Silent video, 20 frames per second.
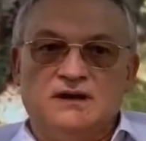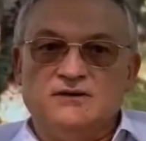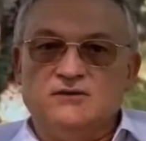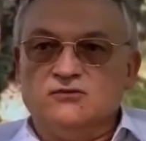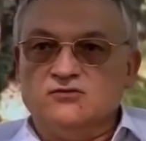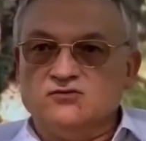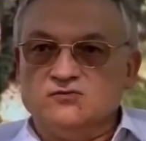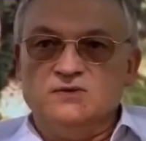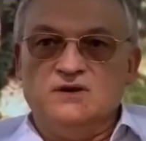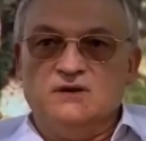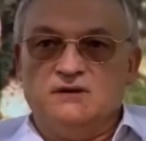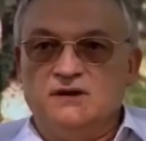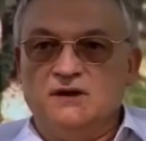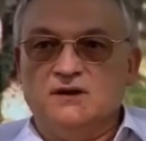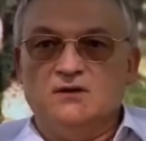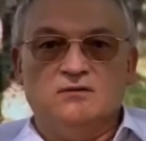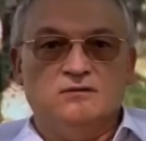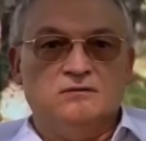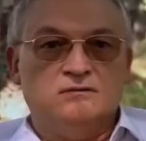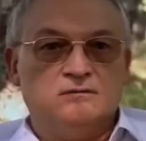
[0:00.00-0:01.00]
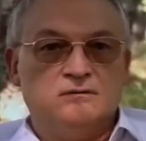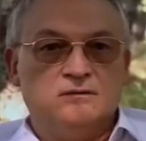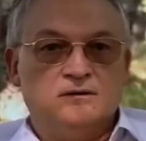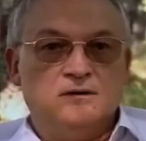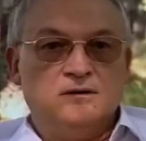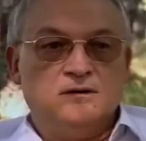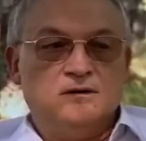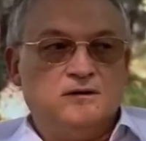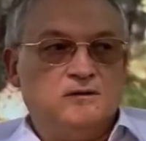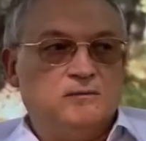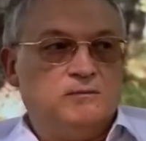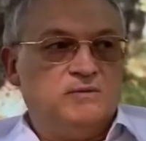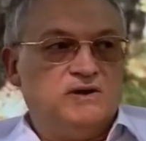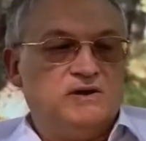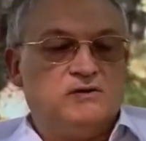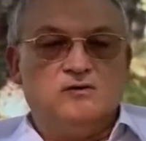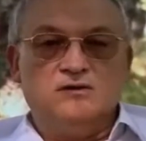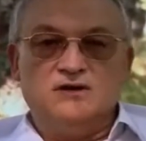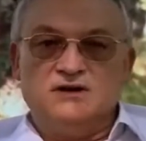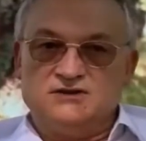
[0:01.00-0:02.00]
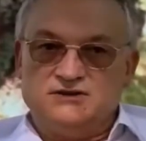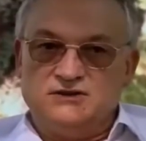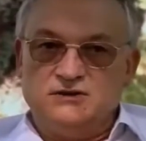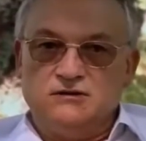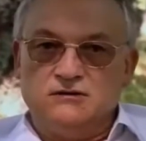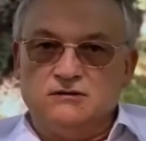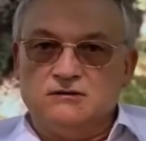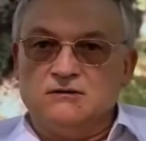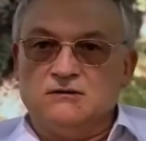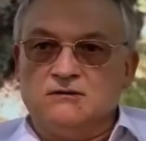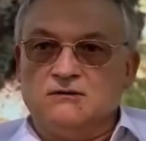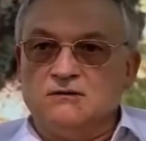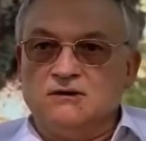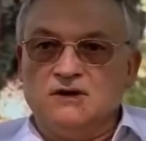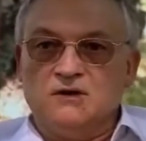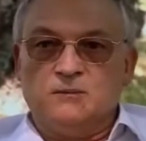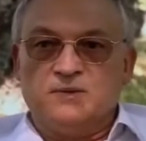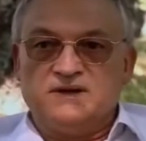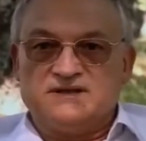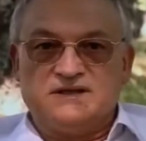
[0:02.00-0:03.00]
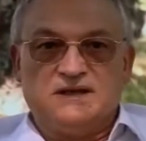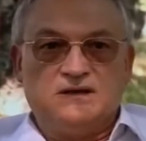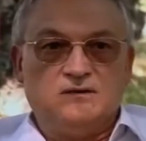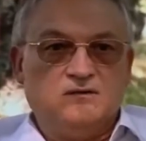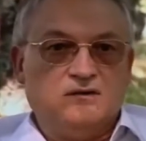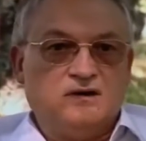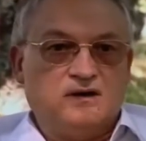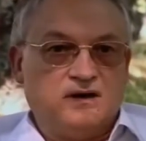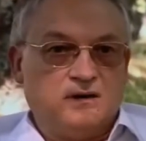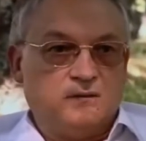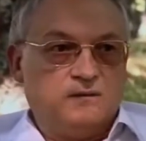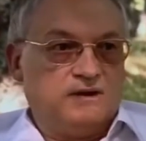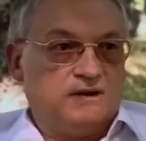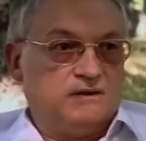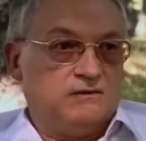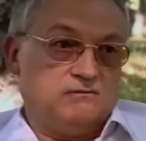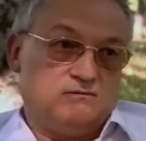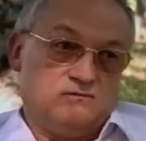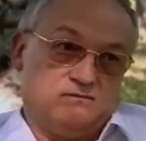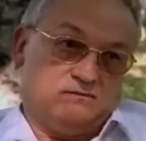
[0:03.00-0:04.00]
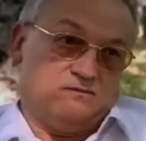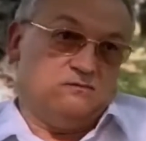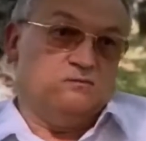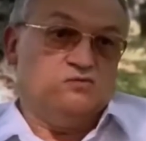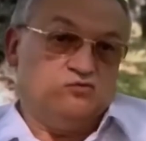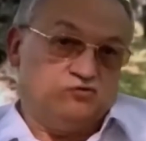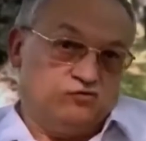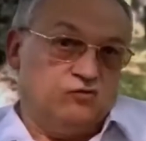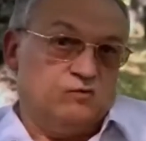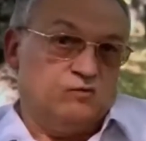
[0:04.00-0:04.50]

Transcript: As a modern day Spaniard, I would feel very little connection with the Arab past.